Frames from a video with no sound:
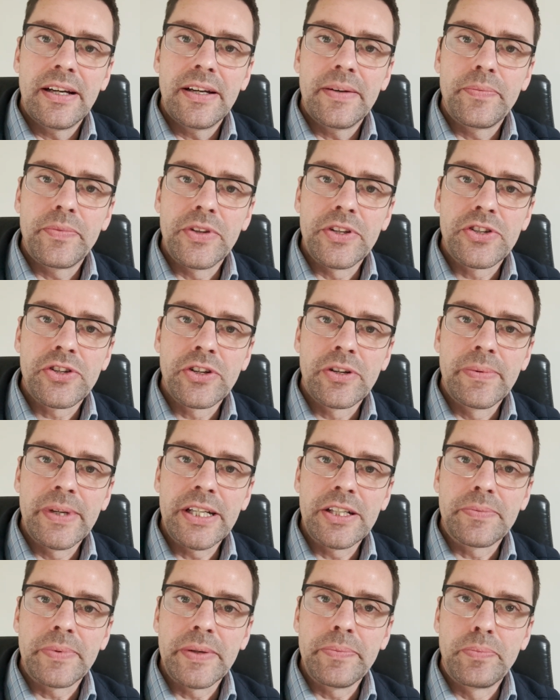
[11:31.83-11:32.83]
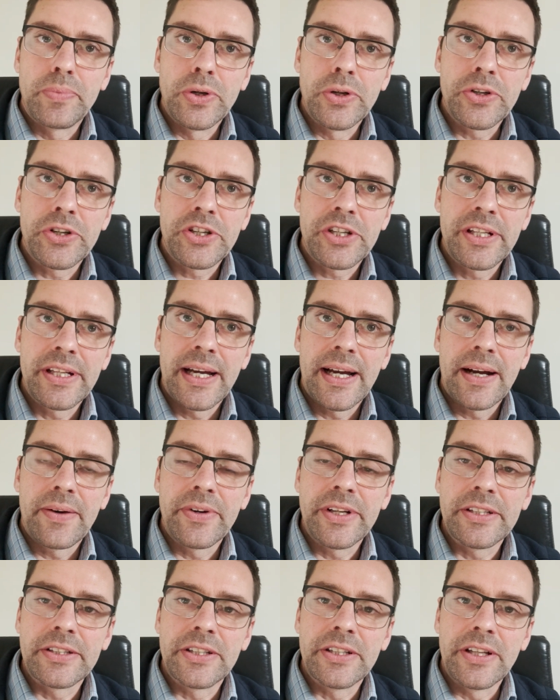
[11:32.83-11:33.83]
The sugar beet has been pushed now
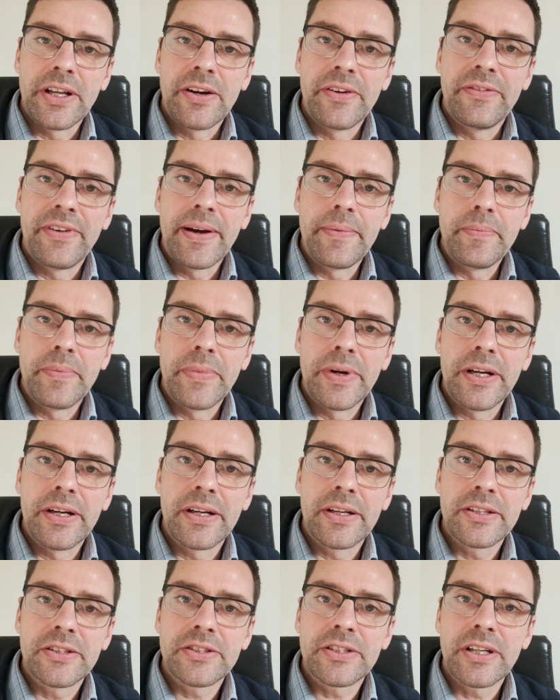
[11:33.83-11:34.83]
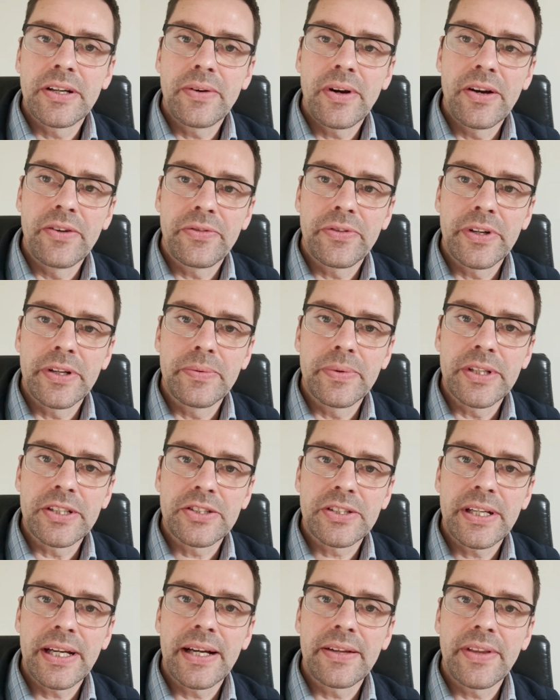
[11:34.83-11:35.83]
into November, so hopefully we'll
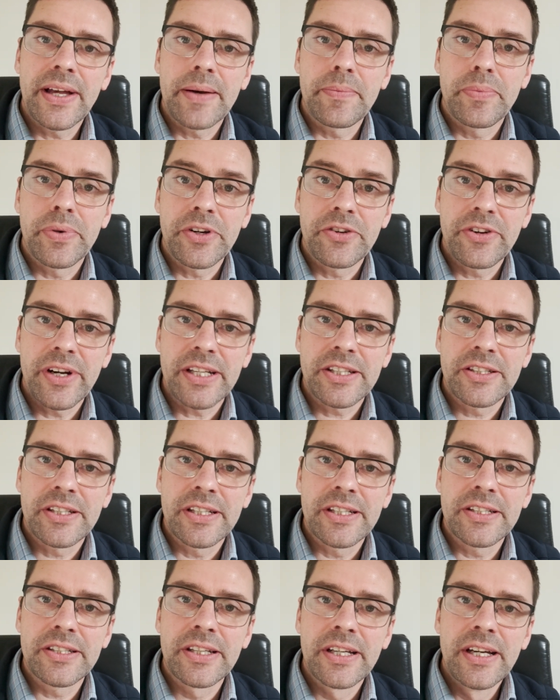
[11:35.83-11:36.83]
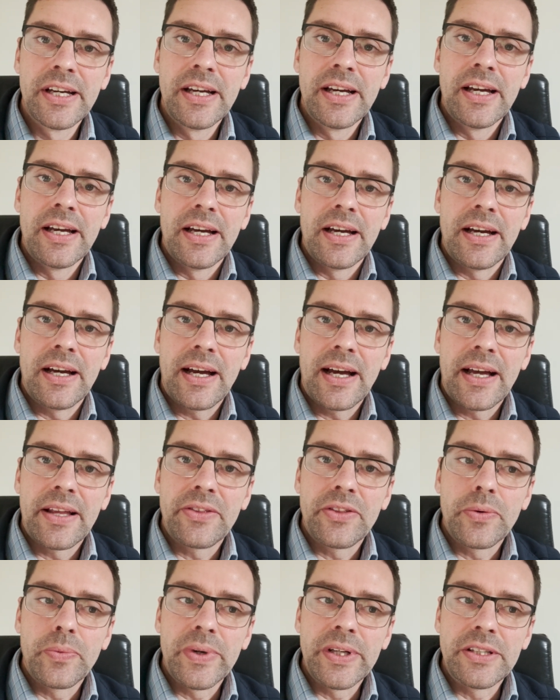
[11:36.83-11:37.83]
see how that progresses.
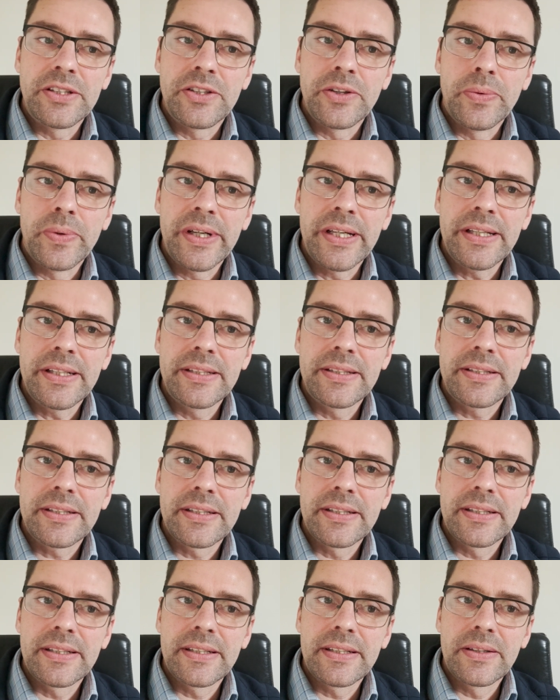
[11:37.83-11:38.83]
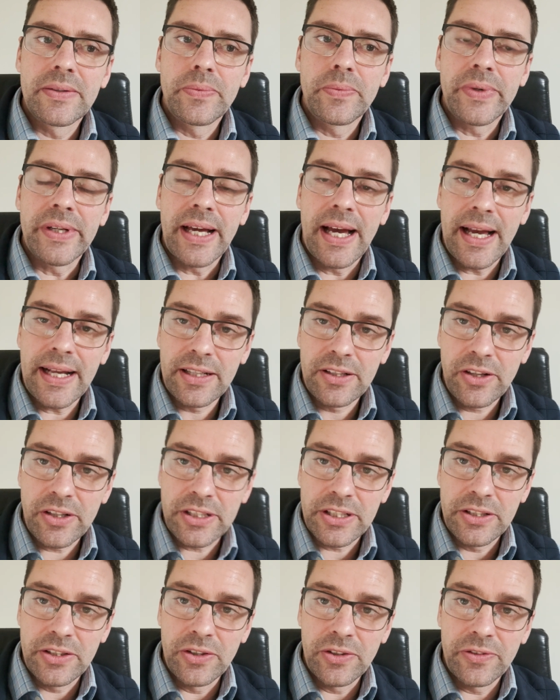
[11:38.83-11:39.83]
And the winter wheat, we had got
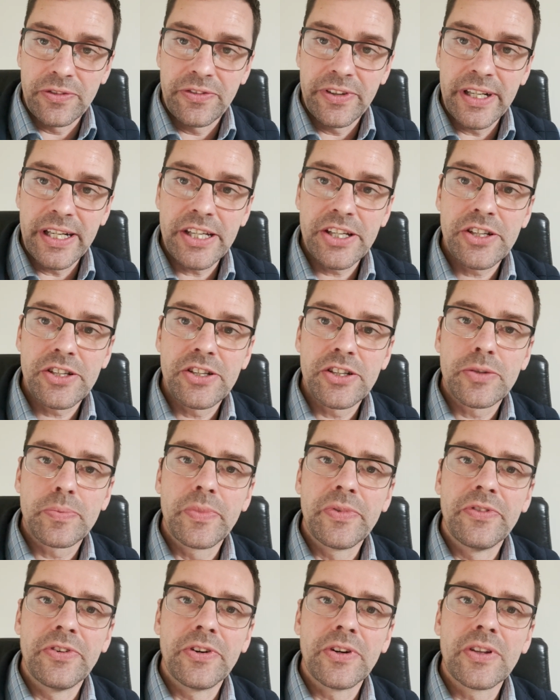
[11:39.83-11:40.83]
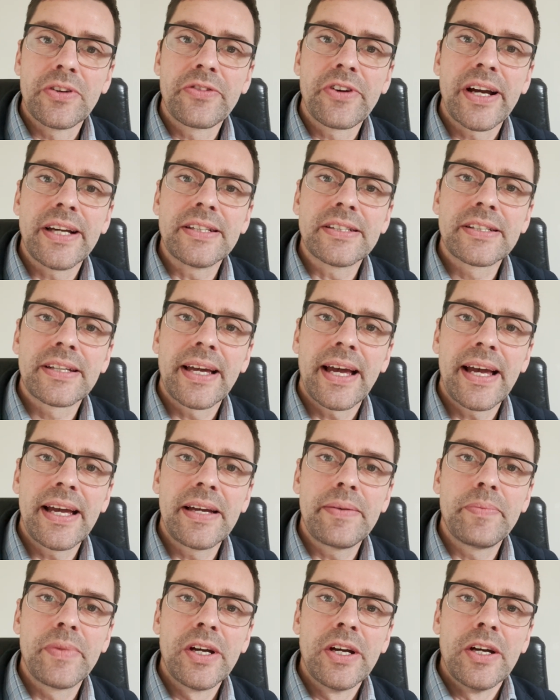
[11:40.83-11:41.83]
it all finished just before the rains
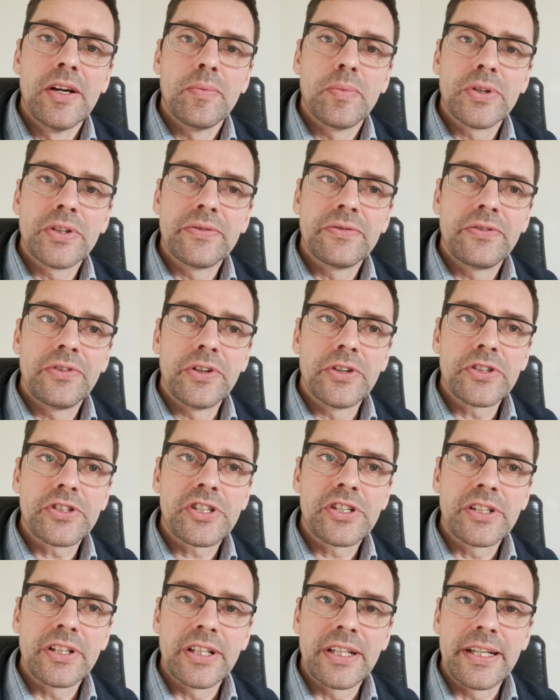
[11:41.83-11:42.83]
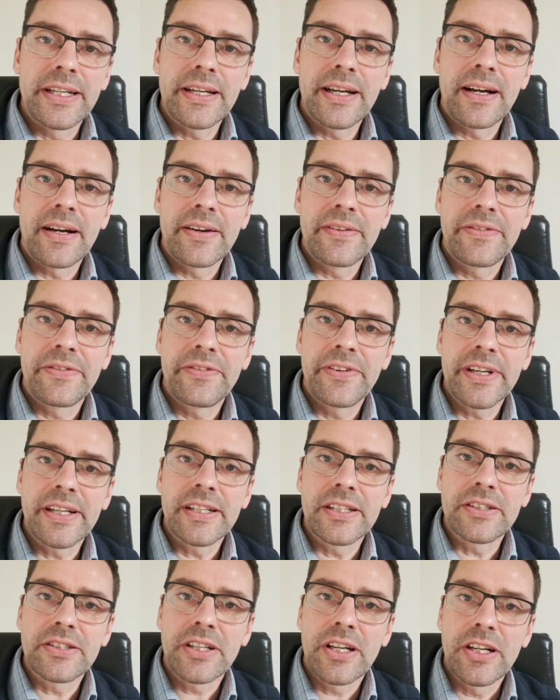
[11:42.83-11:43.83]
came, but unfortunately I think
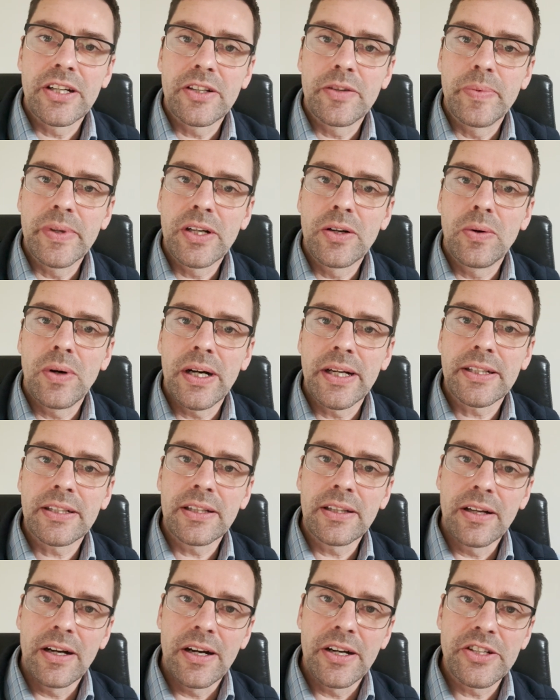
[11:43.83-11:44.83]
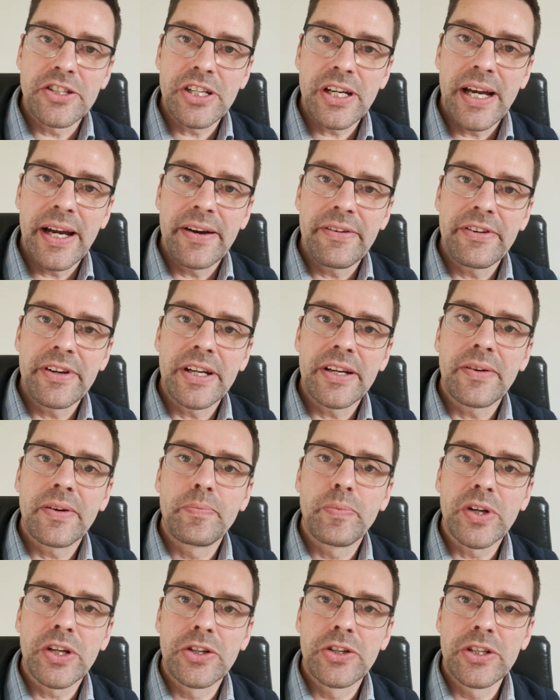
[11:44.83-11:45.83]
there's going to be quite a large area
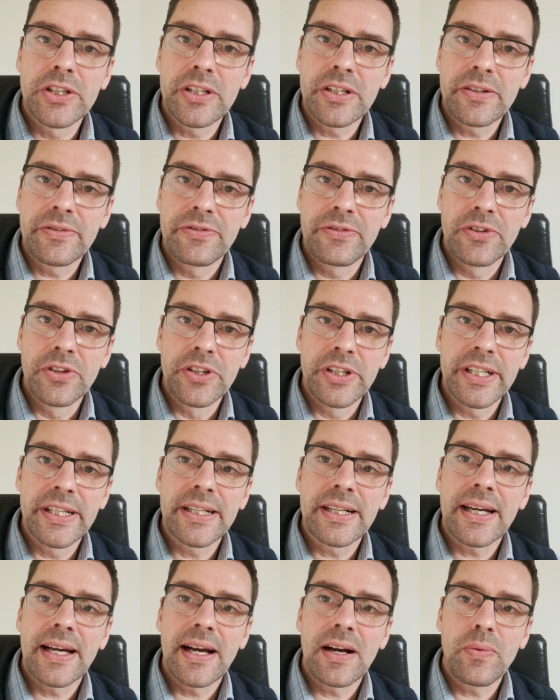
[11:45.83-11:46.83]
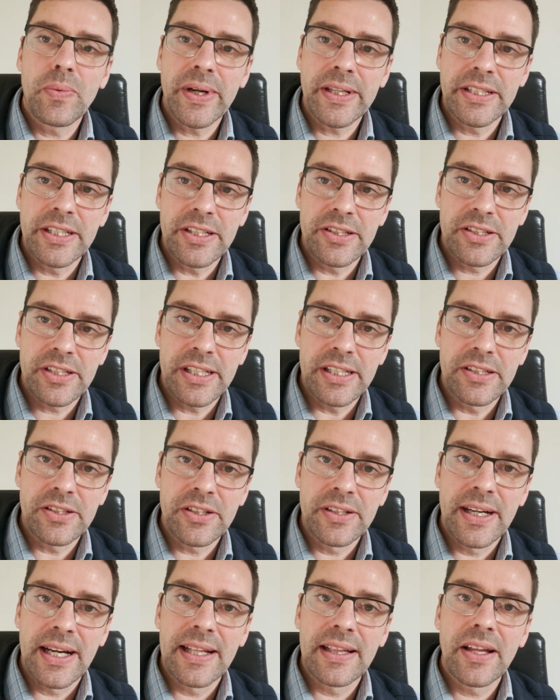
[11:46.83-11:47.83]
because of the flooding and how wet it sits
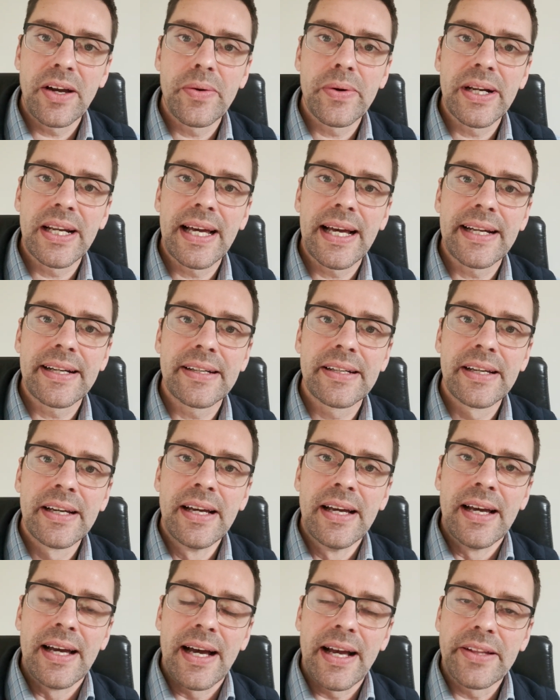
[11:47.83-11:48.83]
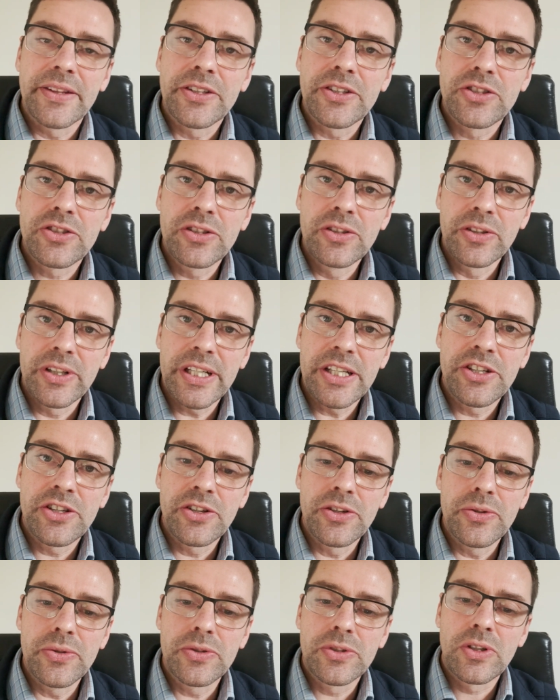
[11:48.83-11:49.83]
on our lower land, and the slug
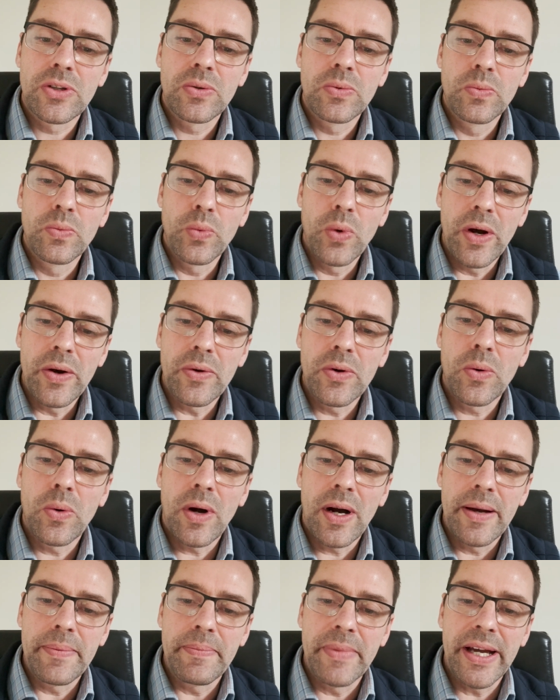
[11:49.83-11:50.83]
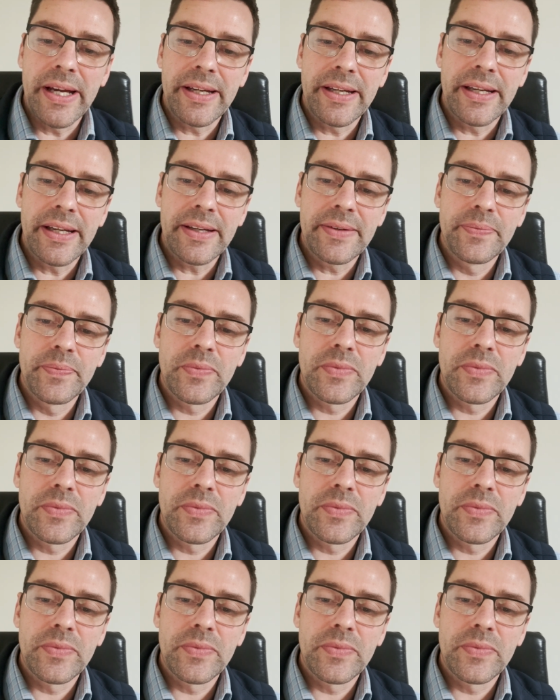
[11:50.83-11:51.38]
issues won't quite make it.